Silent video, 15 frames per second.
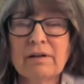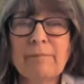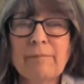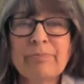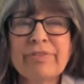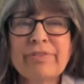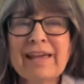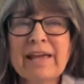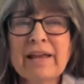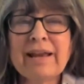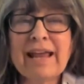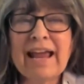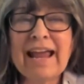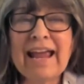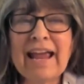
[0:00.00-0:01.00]
then
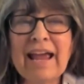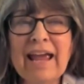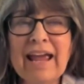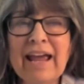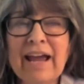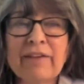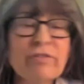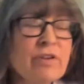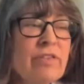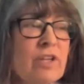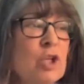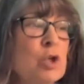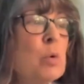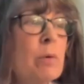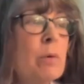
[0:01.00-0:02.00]

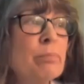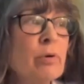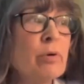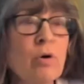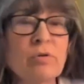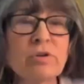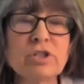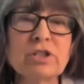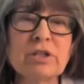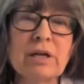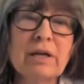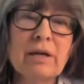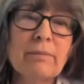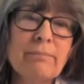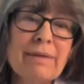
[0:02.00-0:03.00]
everything you approach
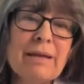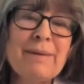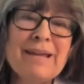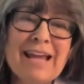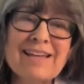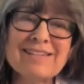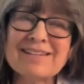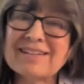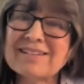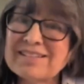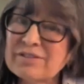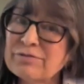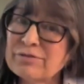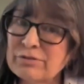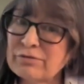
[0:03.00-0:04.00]
maybe has a
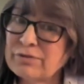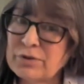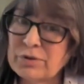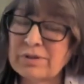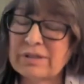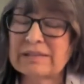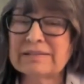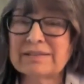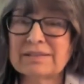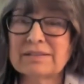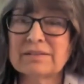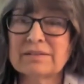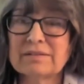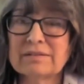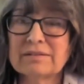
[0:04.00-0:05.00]
different focus.
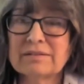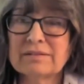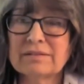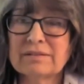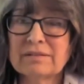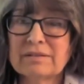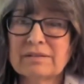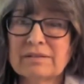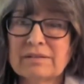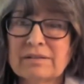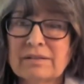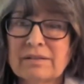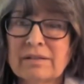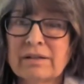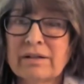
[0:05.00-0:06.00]

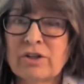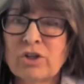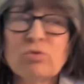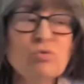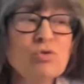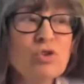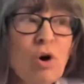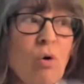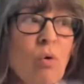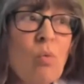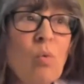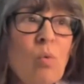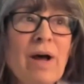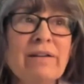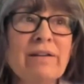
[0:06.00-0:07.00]
You don't
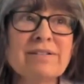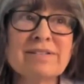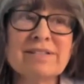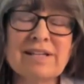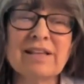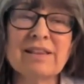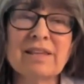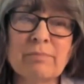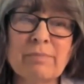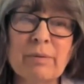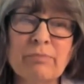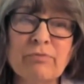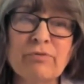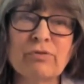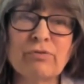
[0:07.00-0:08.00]
want to set them
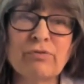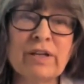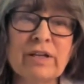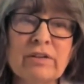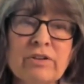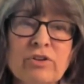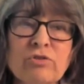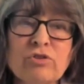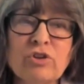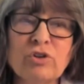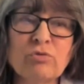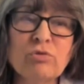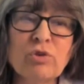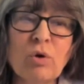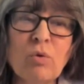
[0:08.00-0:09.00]
up for failure.
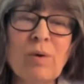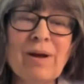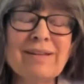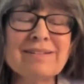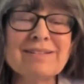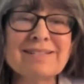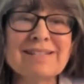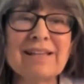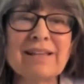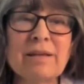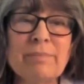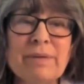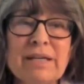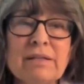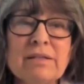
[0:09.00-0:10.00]
You don't want to send
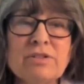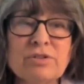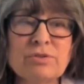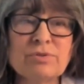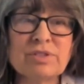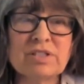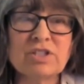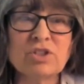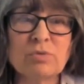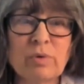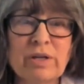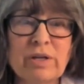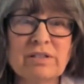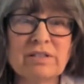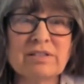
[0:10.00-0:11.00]
them into
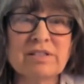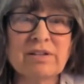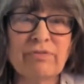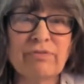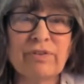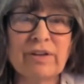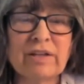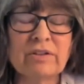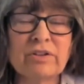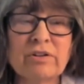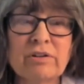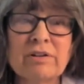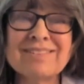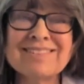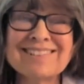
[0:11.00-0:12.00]
situations of
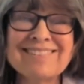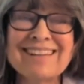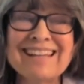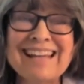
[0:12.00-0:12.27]
failure until